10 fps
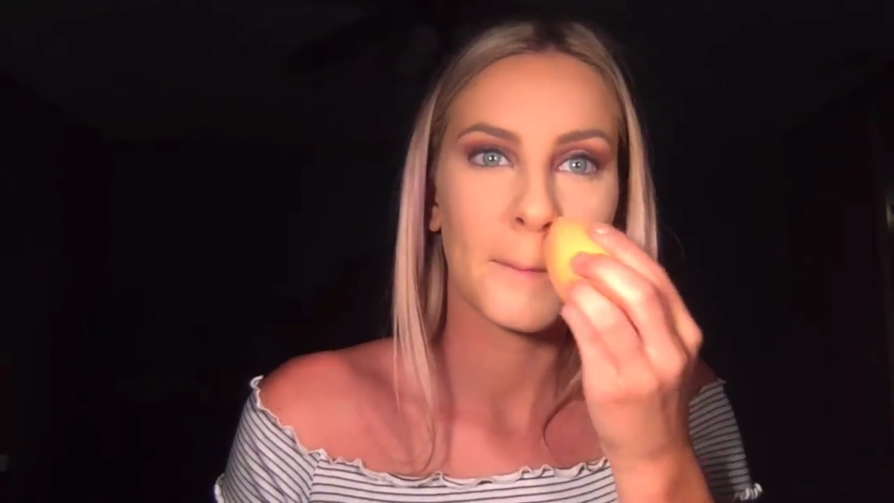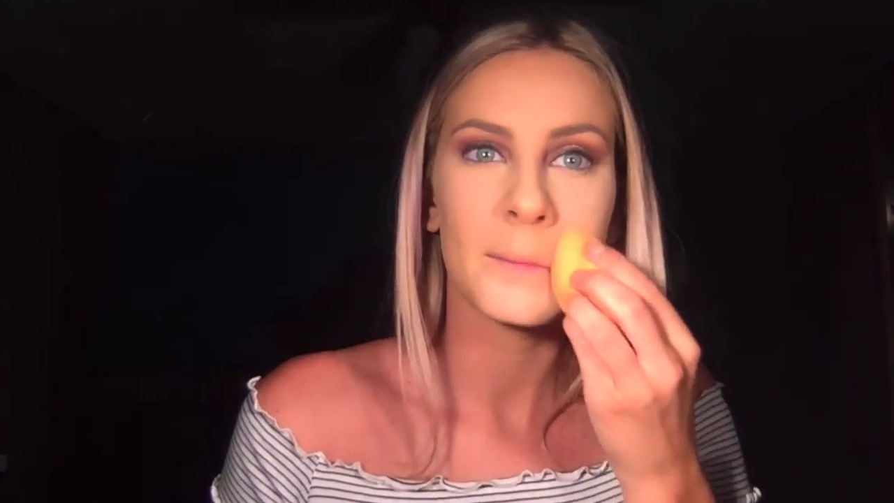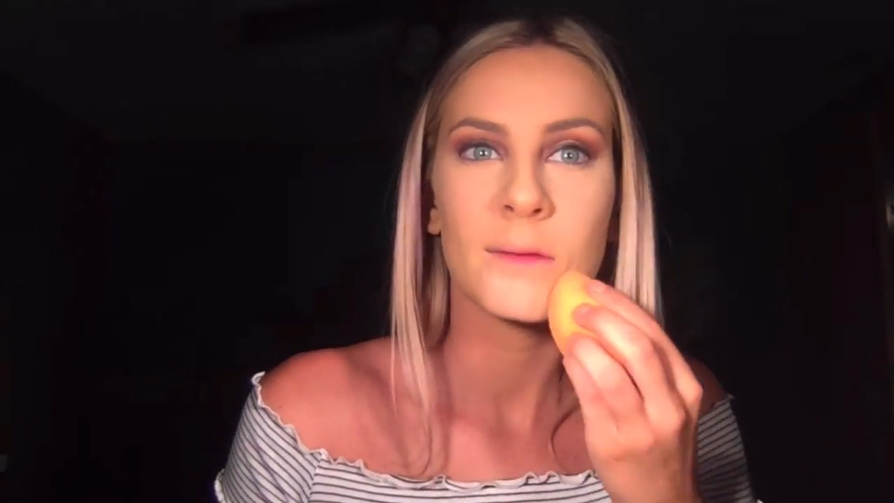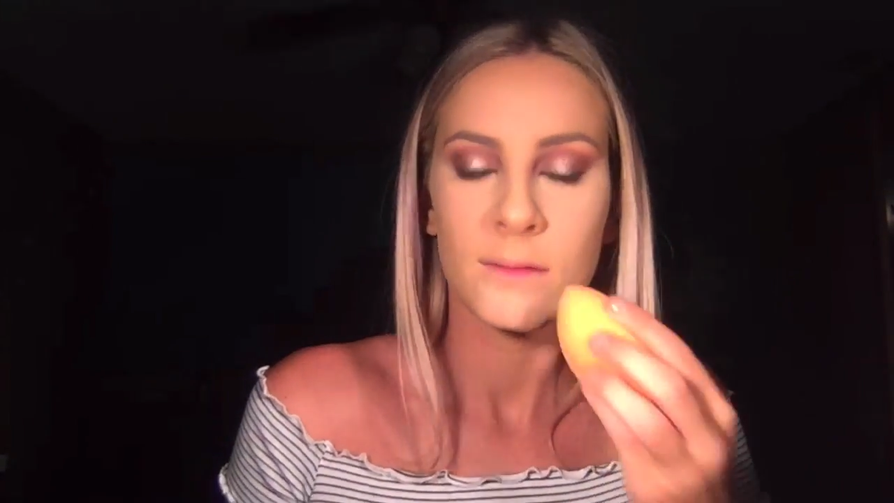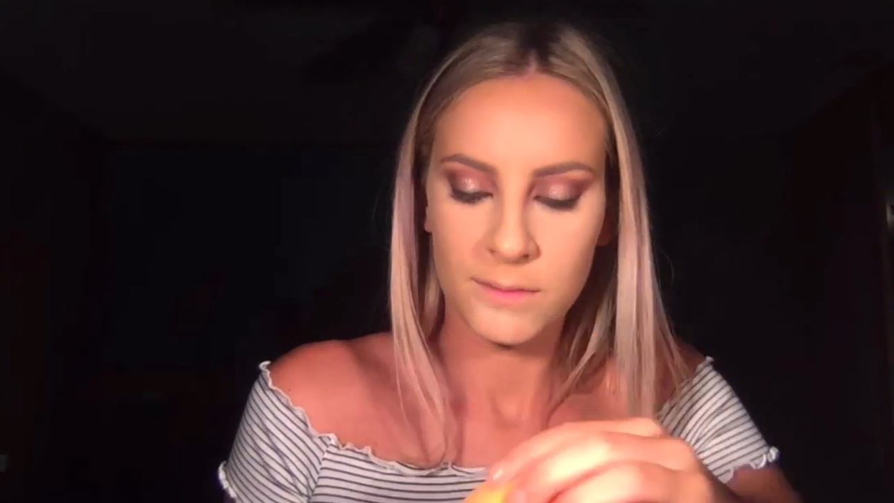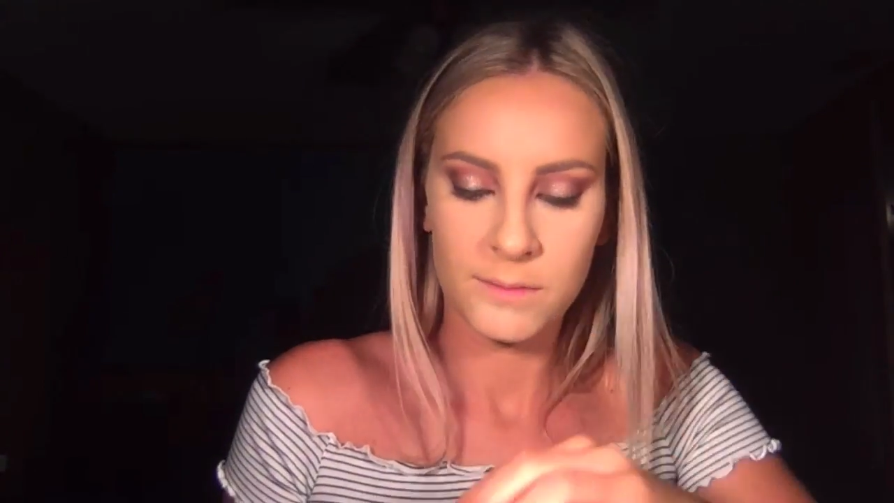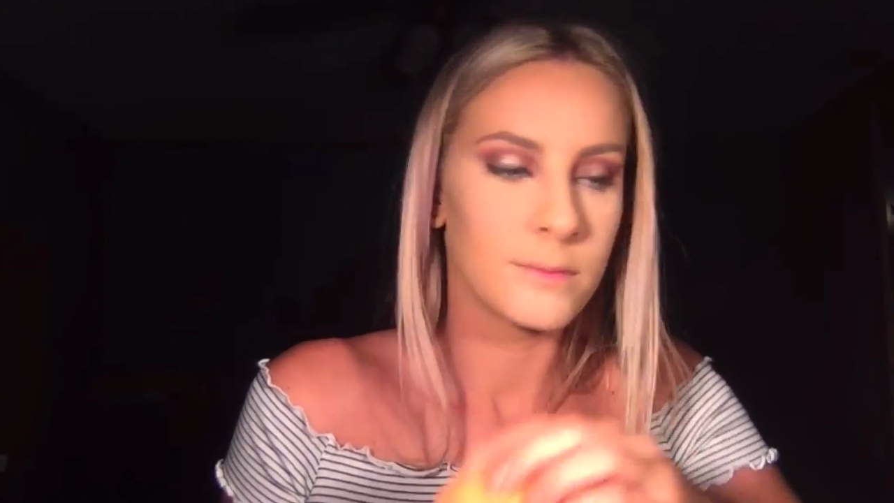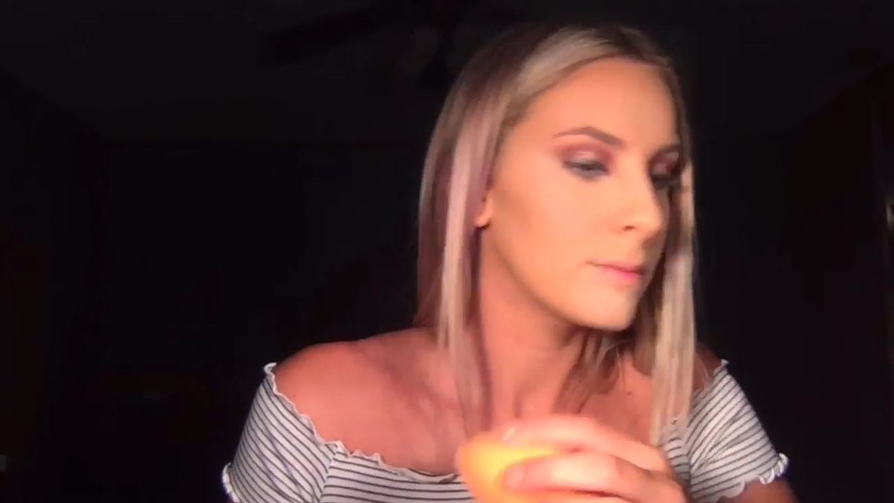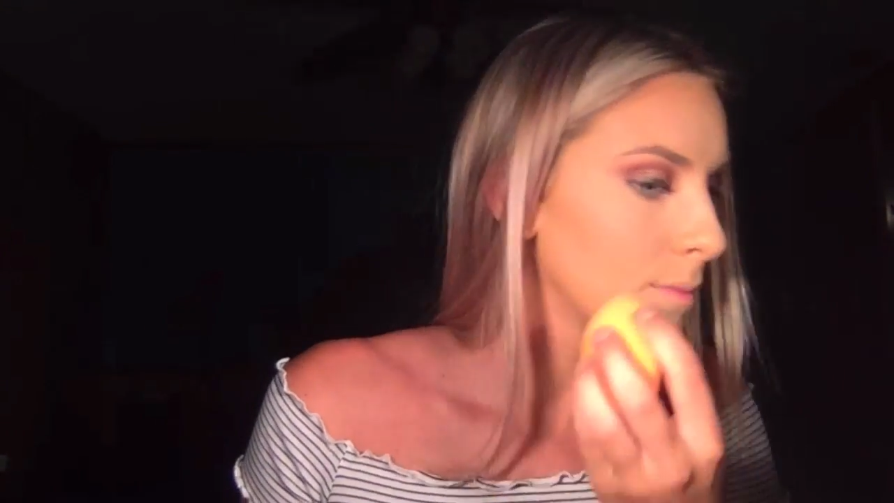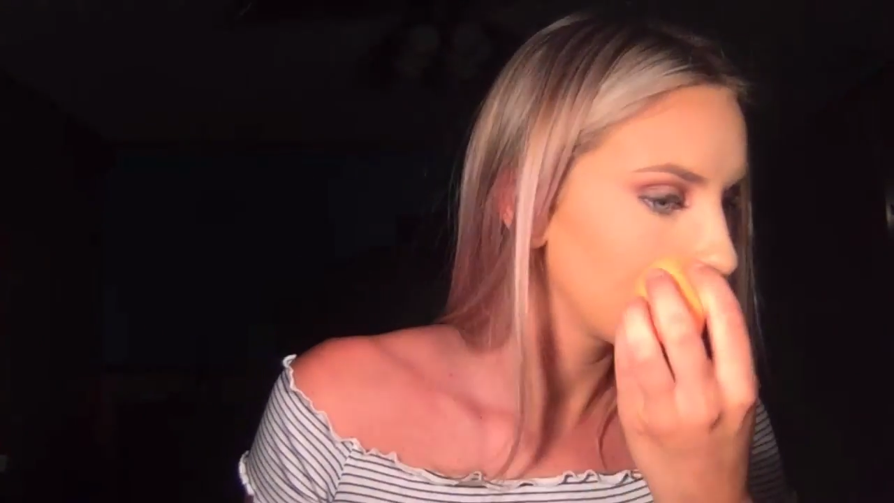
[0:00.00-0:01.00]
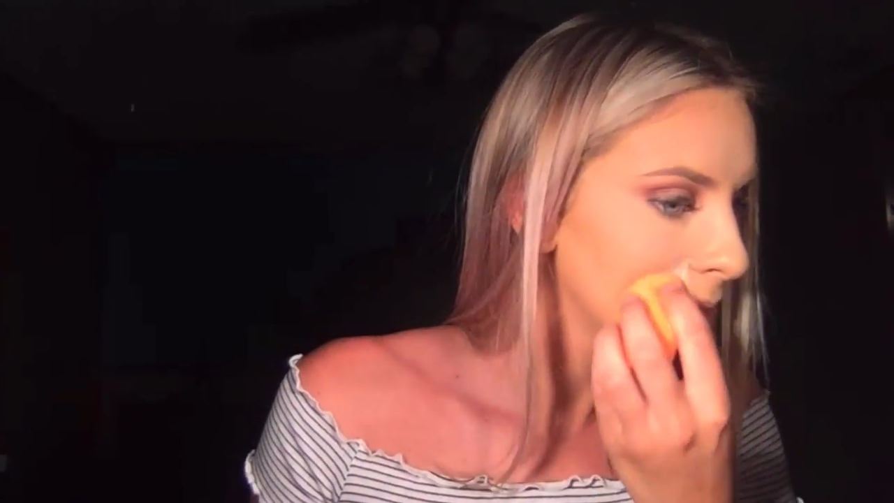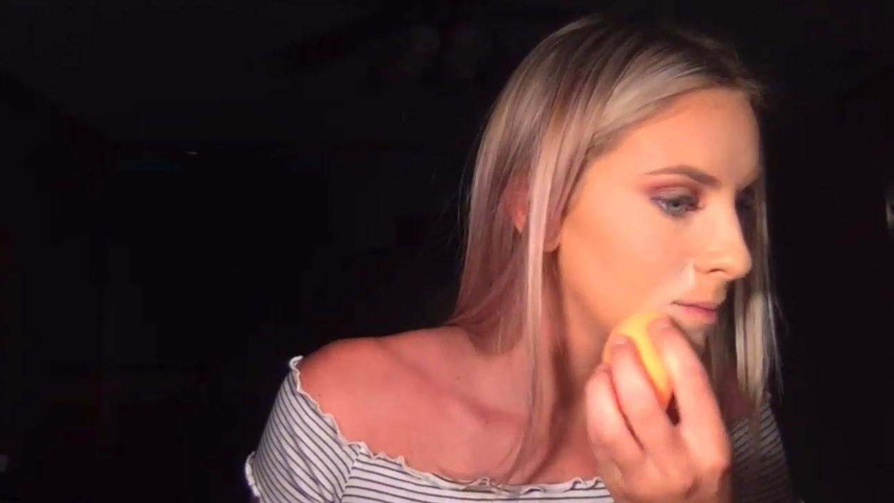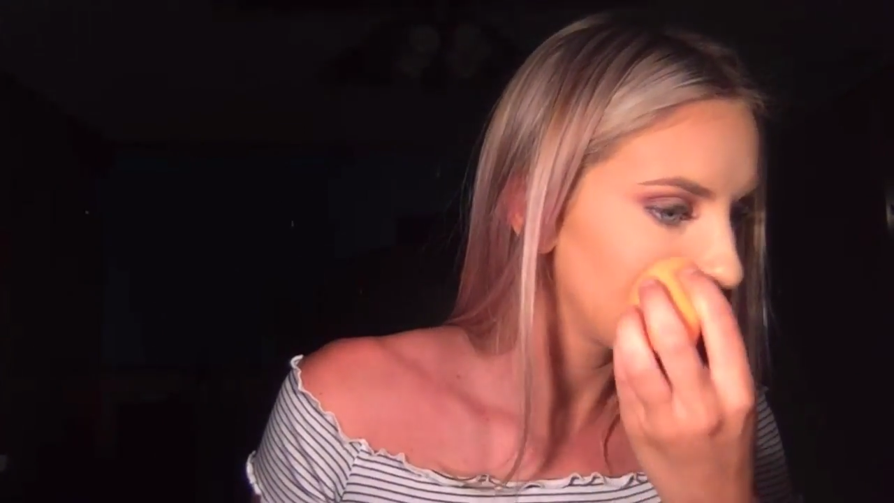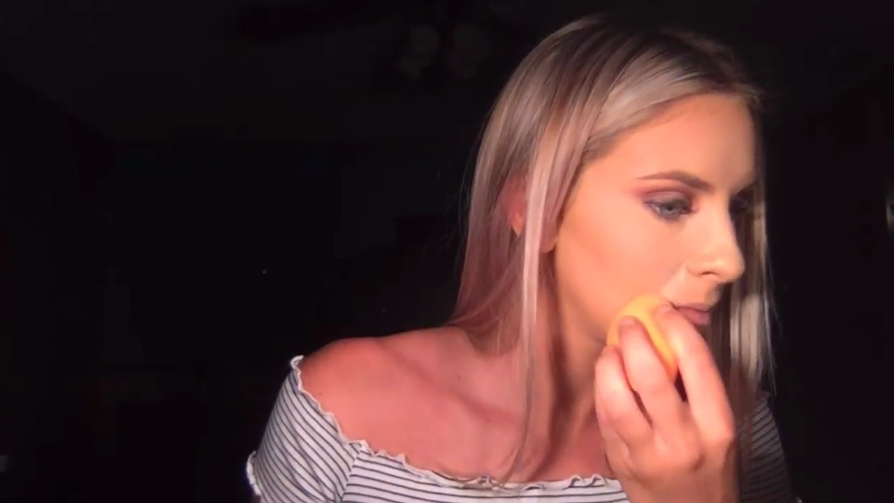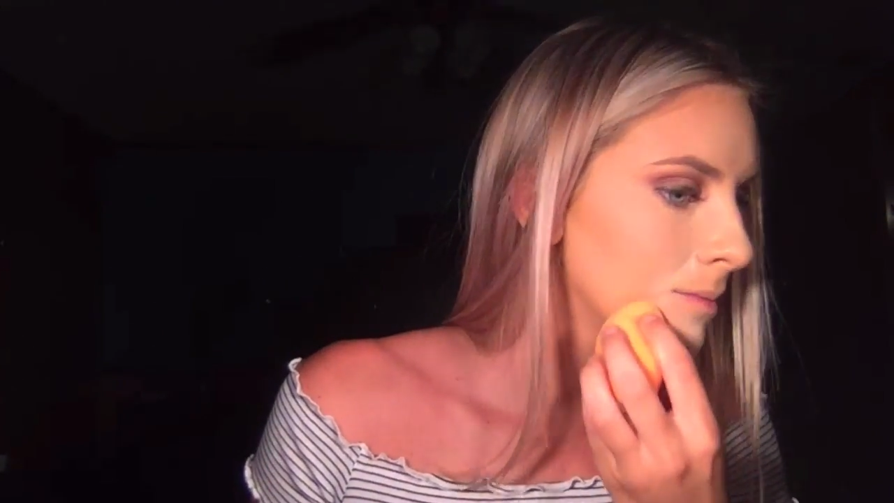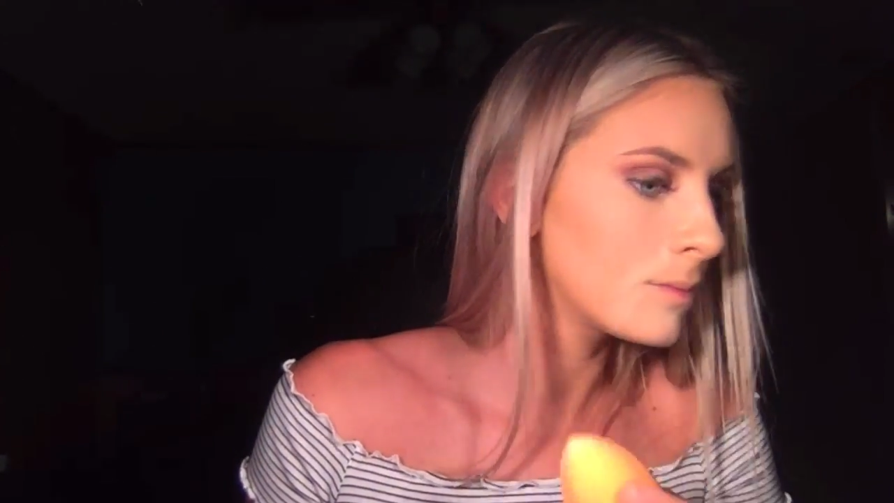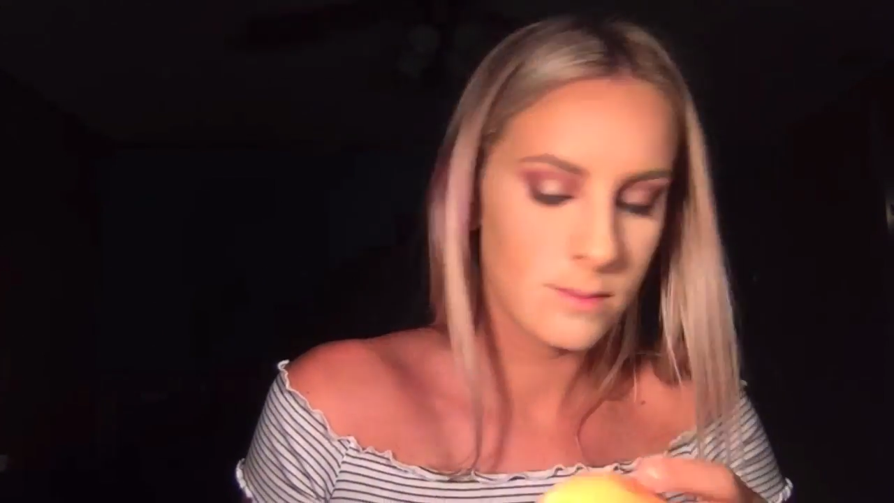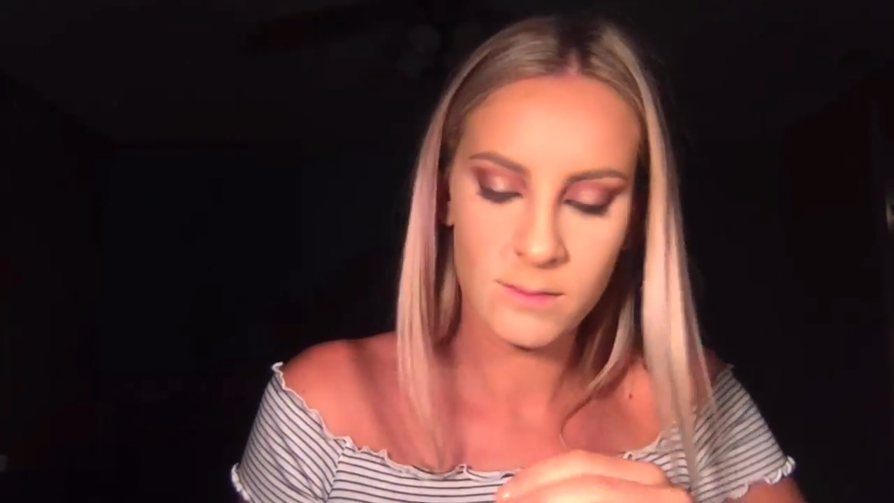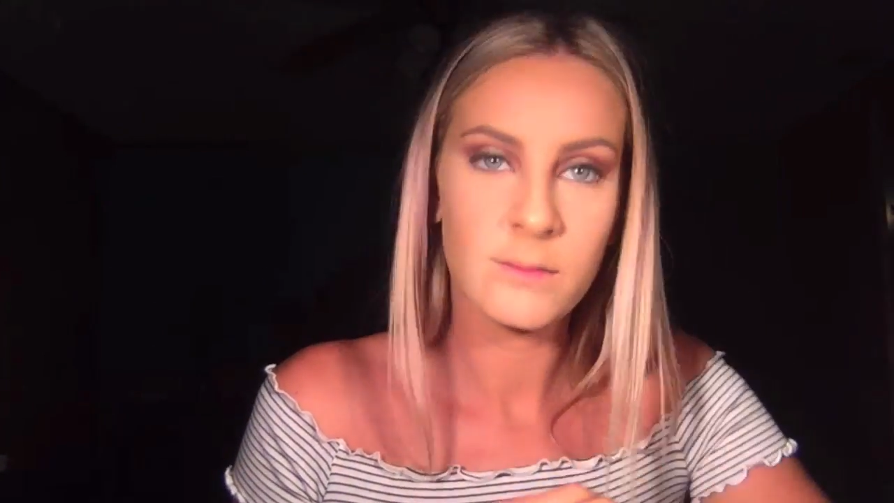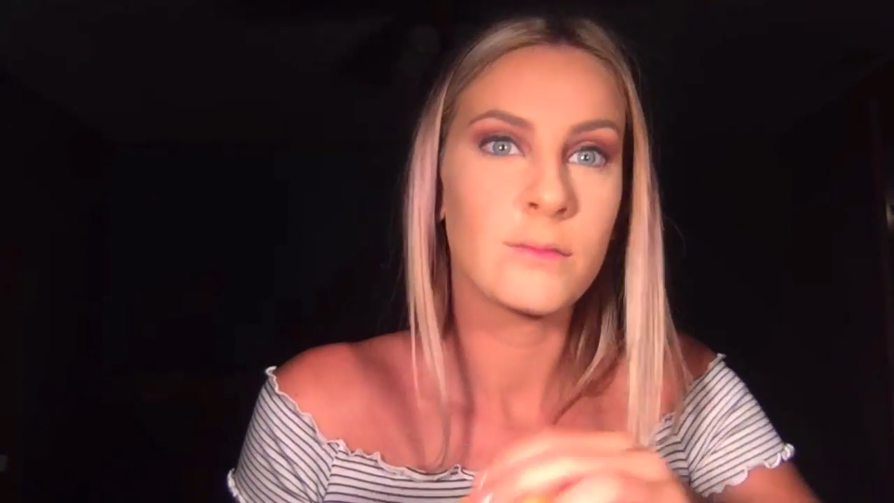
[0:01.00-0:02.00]
on my chin, and then in
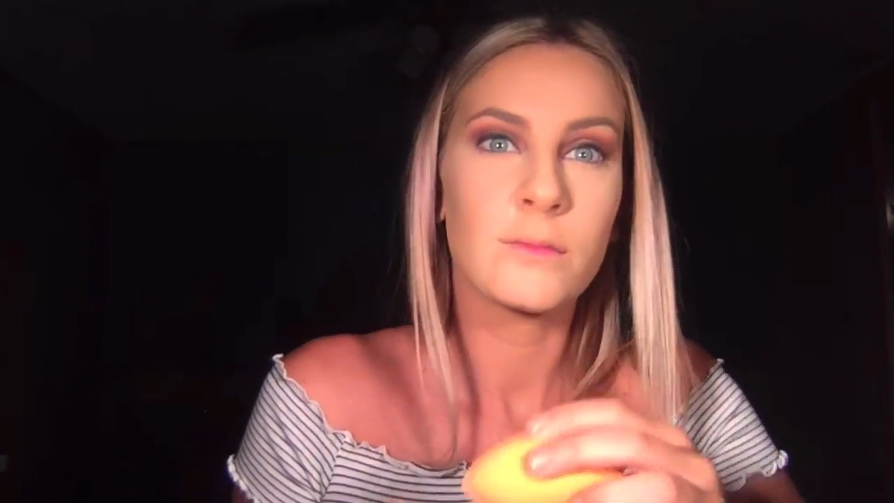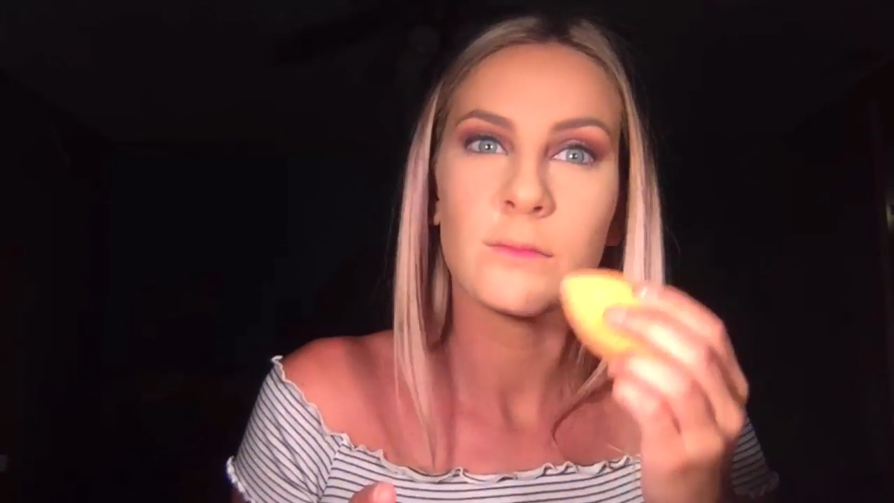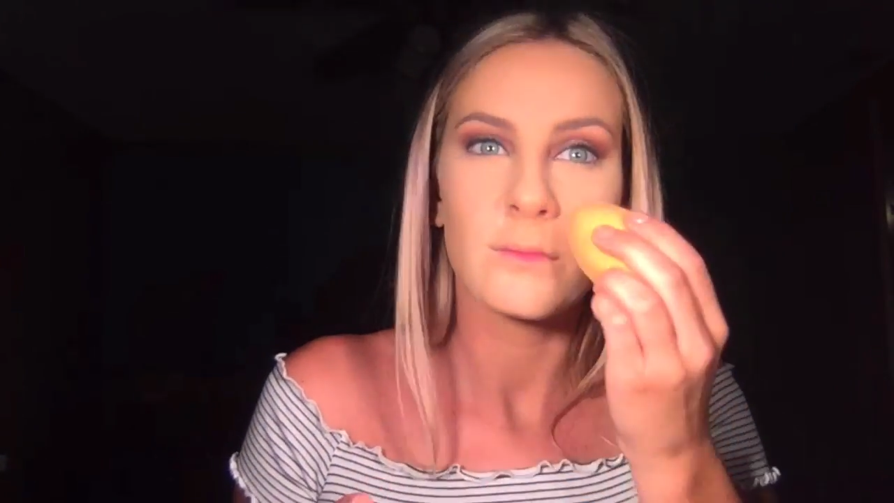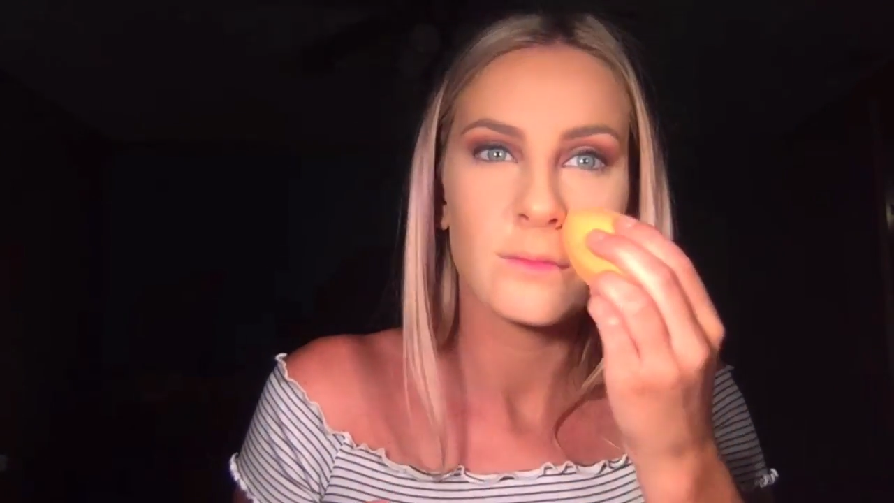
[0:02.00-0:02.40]
my smile